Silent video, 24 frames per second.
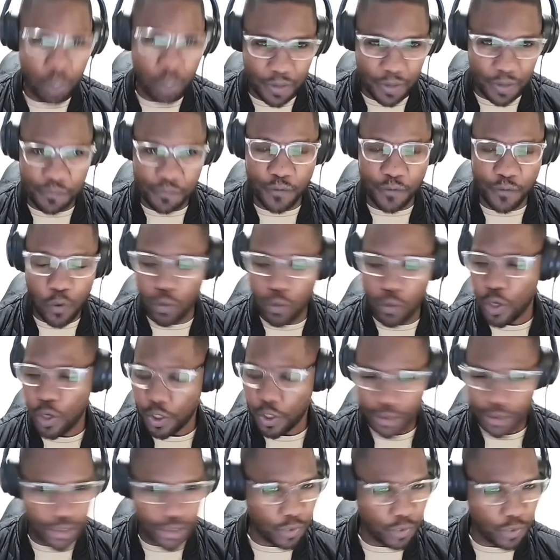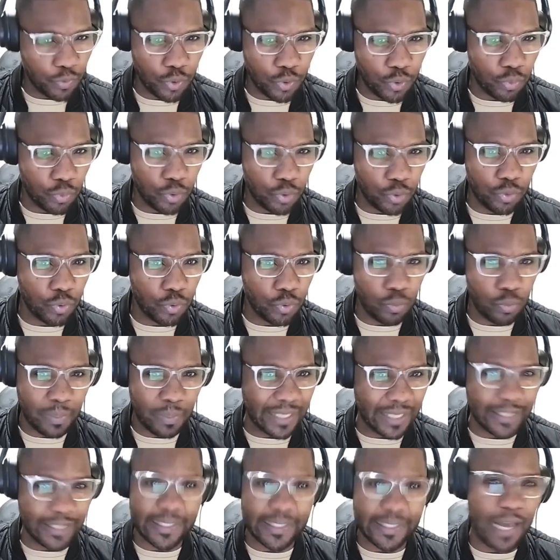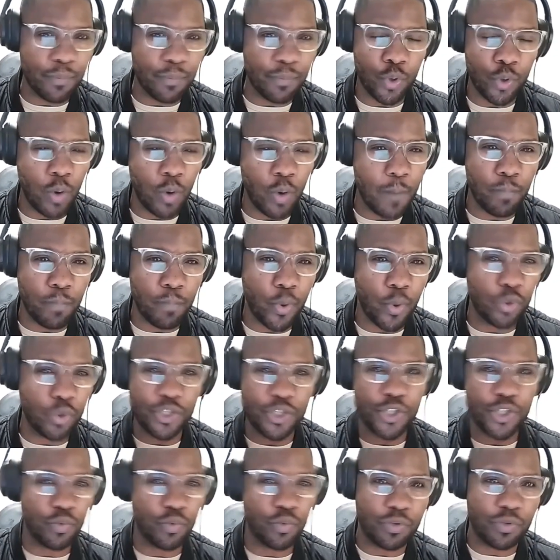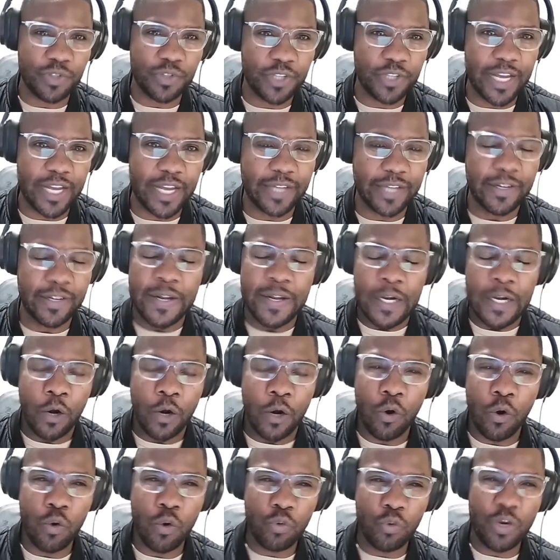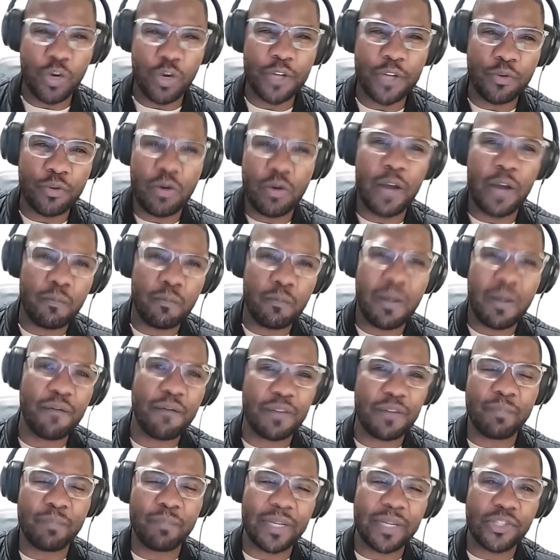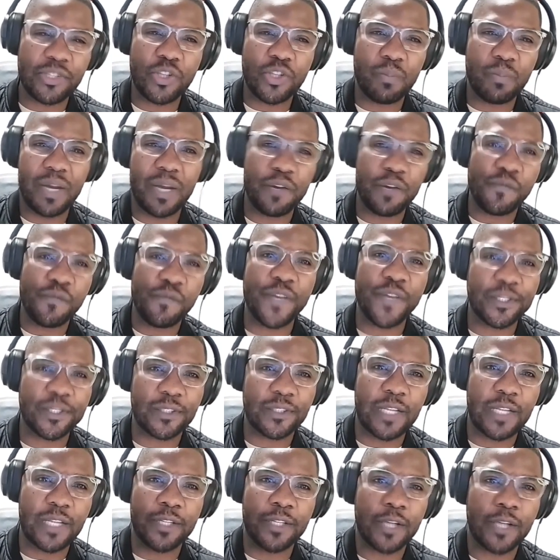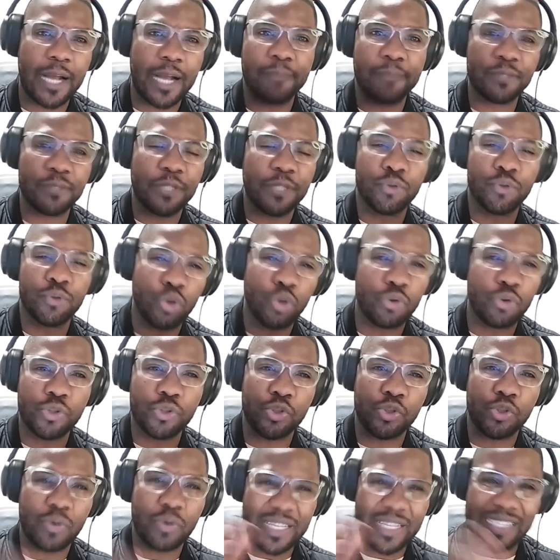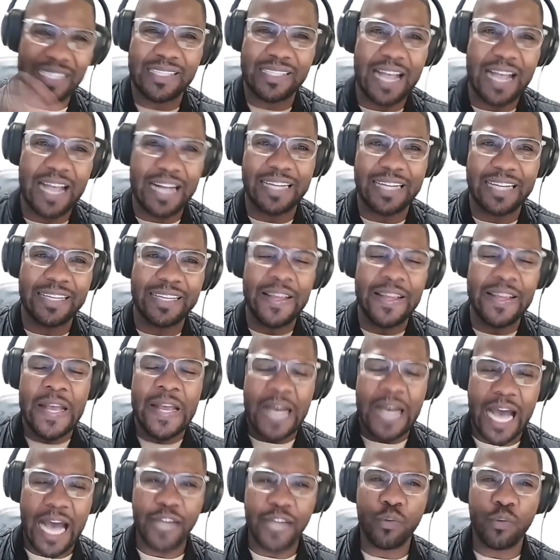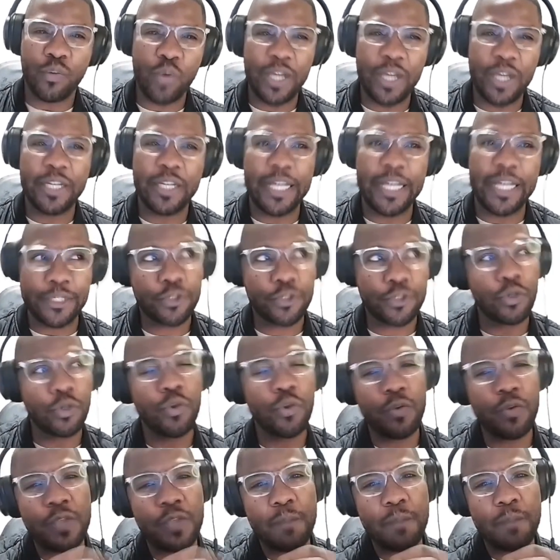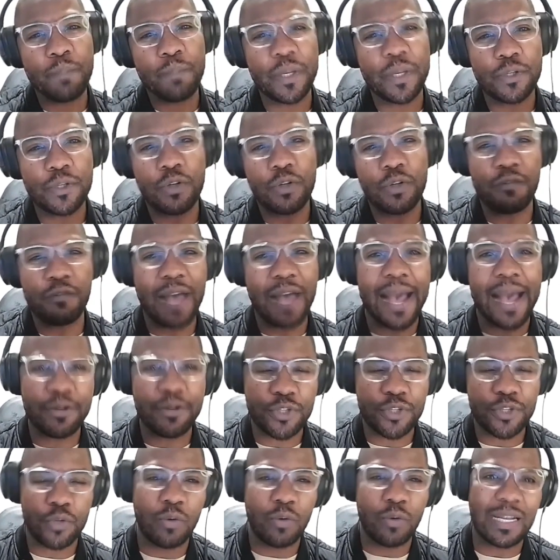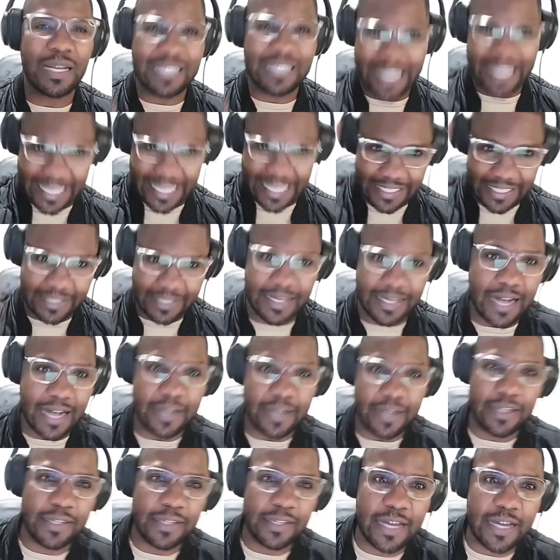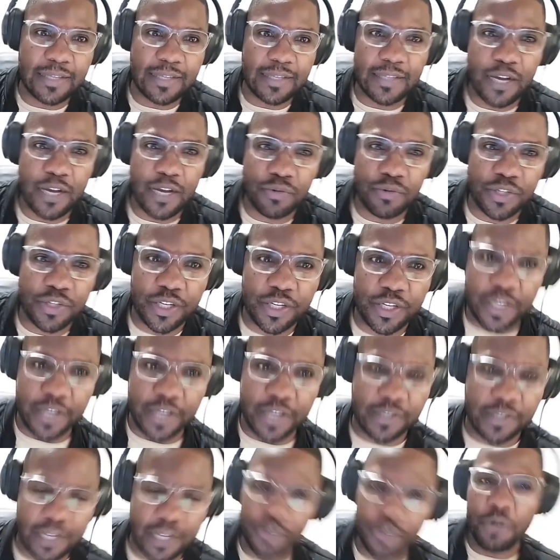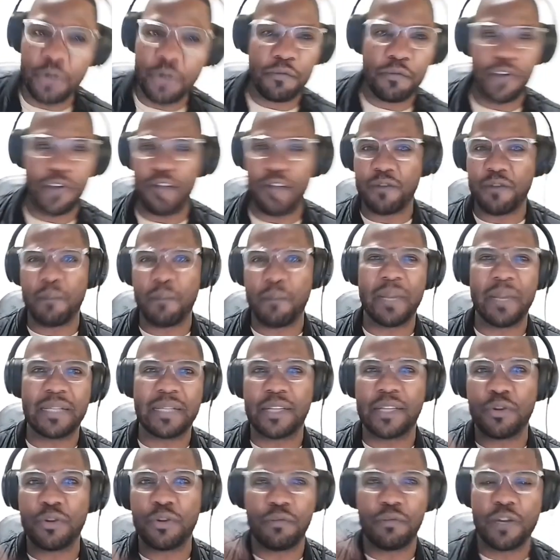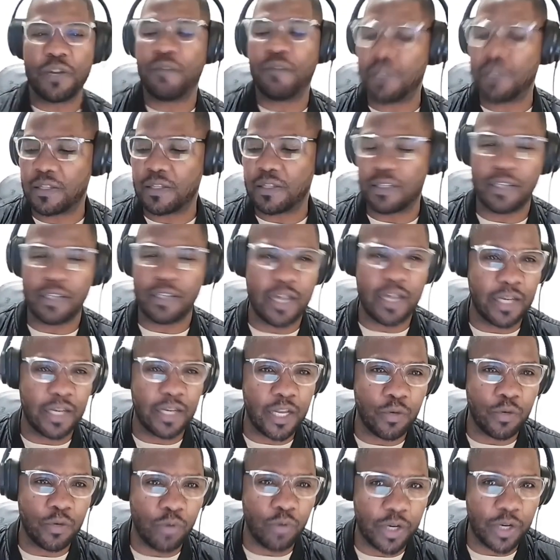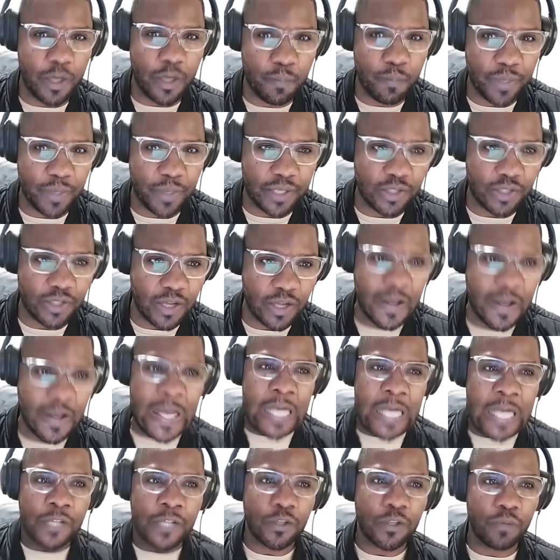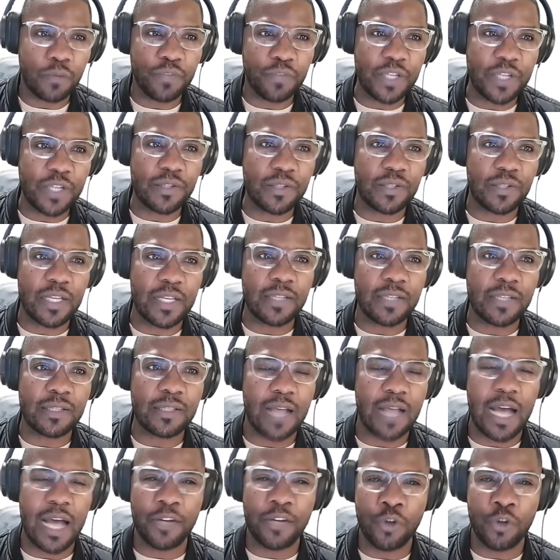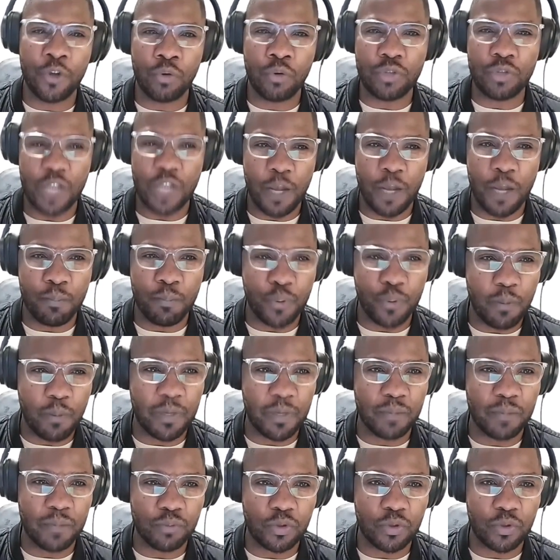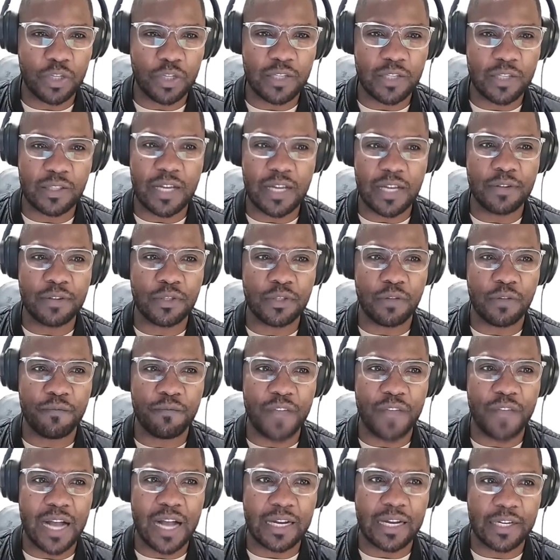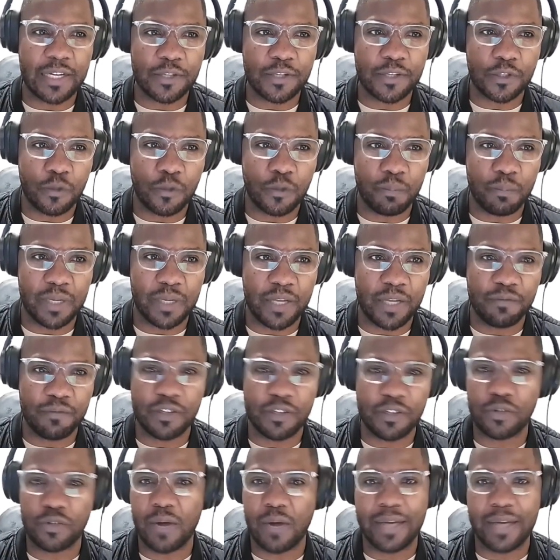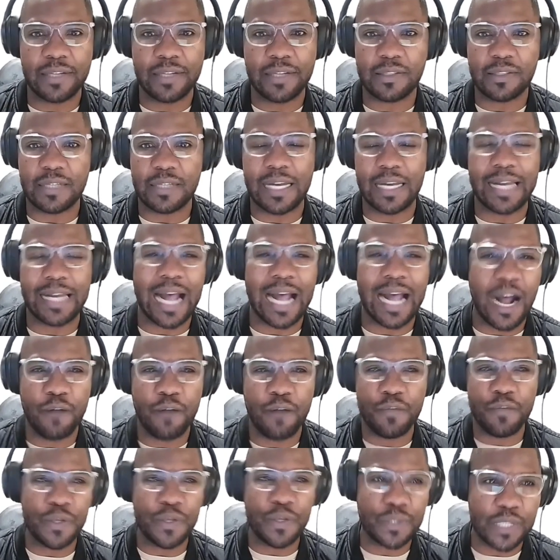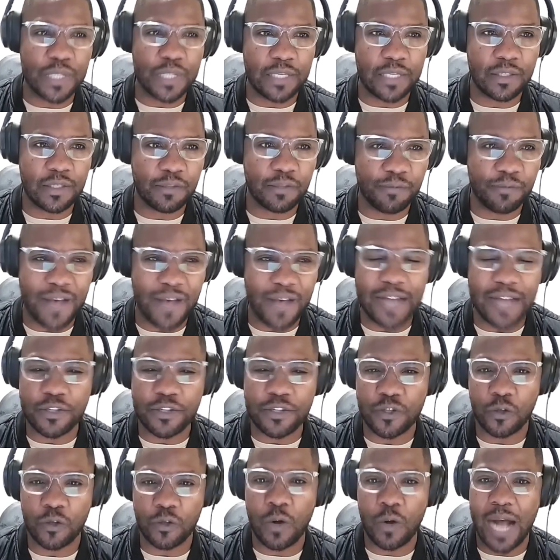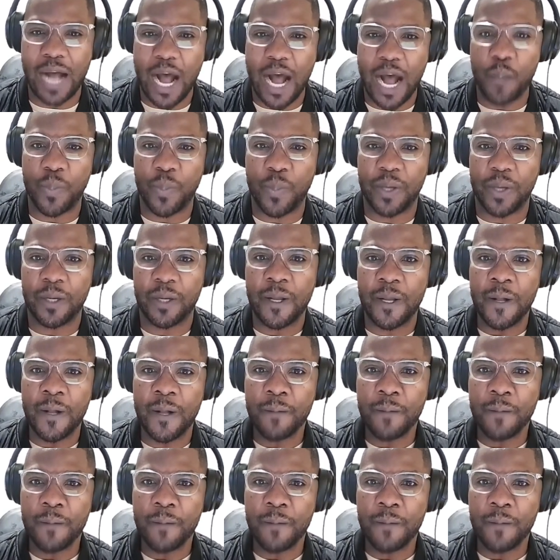before, she, you, you, you, by the time you were born, she was dead or great grandmother, but she manifests and comes and talks to you exactly. And when they show you the picture of how she was, exactly that's how she is. And you've never met her, you've never seen her in any way in a picture. So these things are not a problem to the sons of darkness to believe and to understand how these things function or happen.